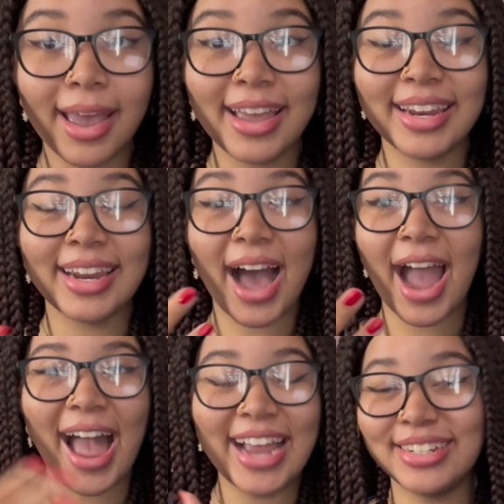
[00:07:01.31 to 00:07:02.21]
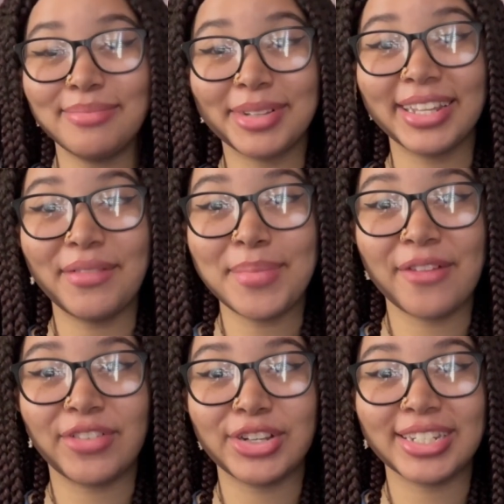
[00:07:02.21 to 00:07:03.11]
And I didn't believe him
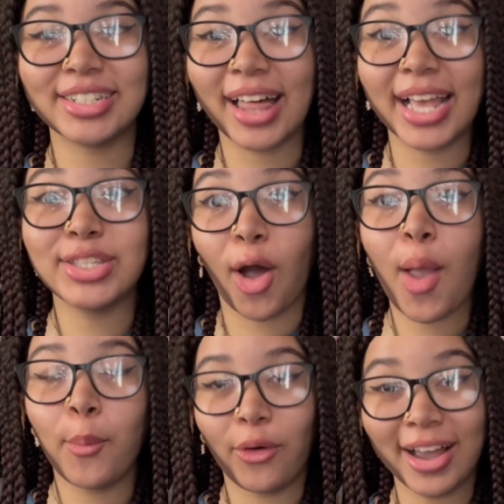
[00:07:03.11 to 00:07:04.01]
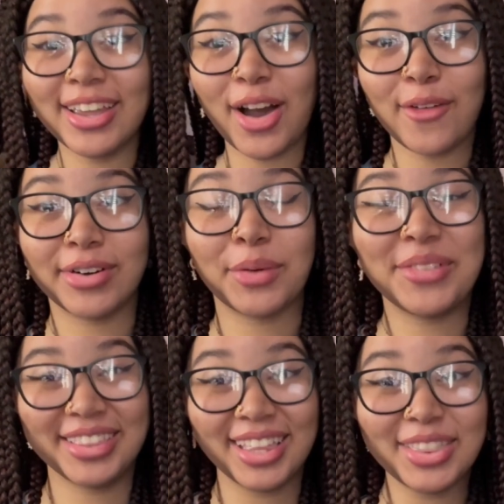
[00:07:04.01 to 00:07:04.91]
at first until I saw him walking over
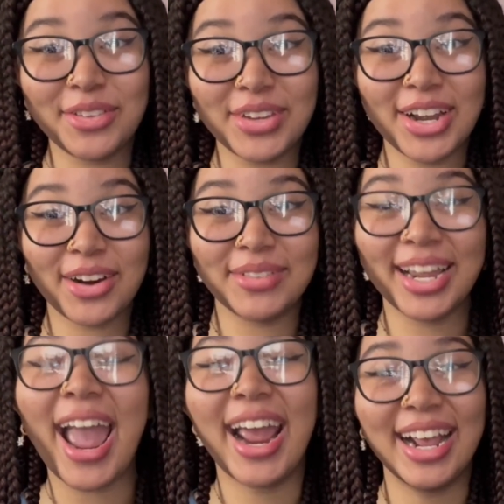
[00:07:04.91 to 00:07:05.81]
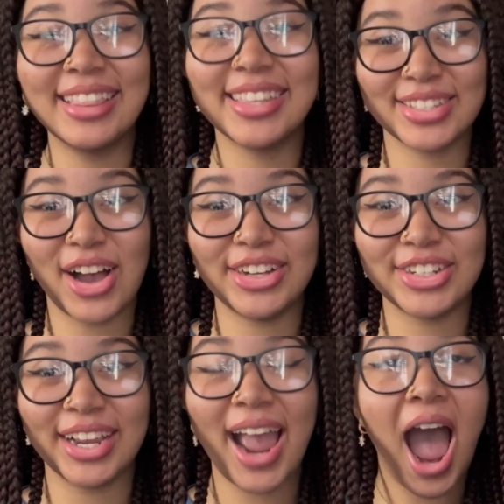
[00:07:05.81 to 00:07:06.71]
with the Luffy Kirby and the
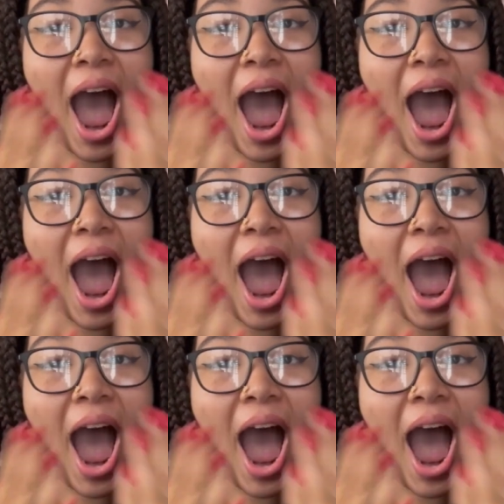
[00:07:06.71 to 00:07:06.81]
Sanji.